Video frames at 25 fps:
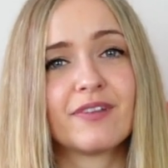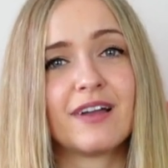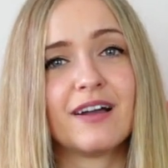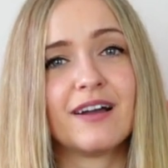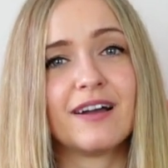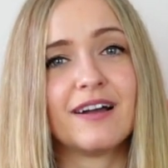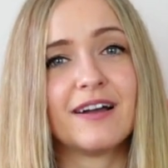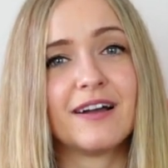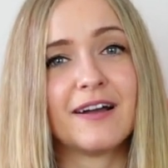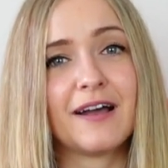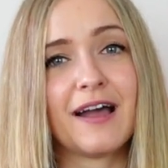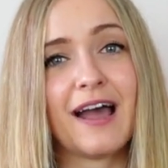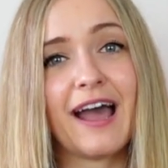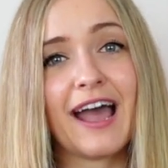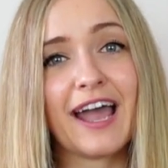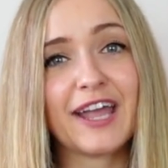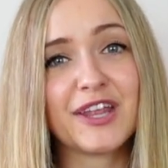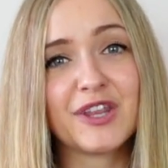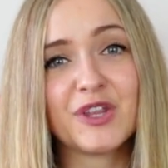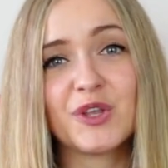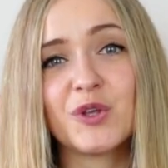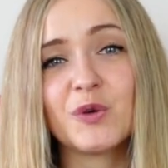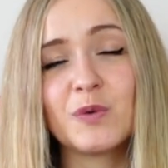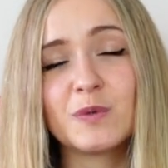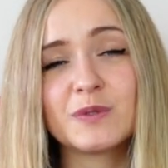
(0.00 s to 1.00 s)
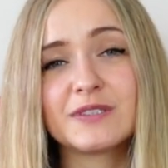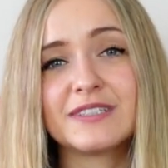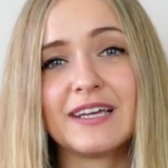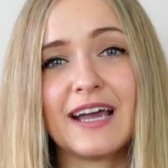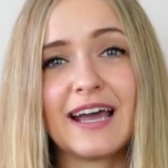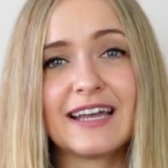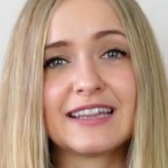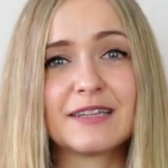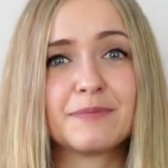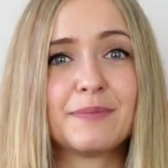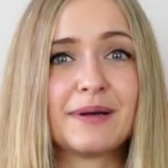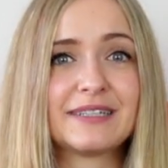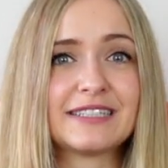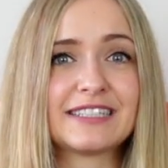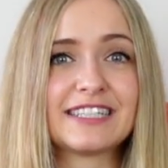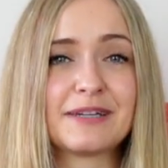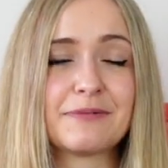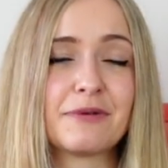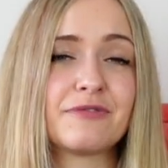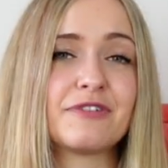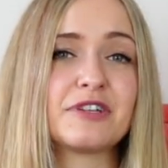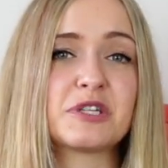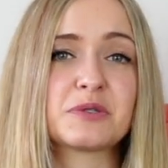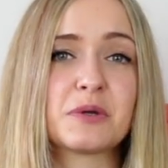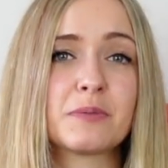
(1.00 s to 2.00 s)
uh, I knew that by the
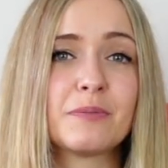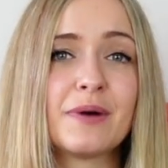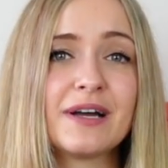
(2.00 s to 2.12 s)
time I finish my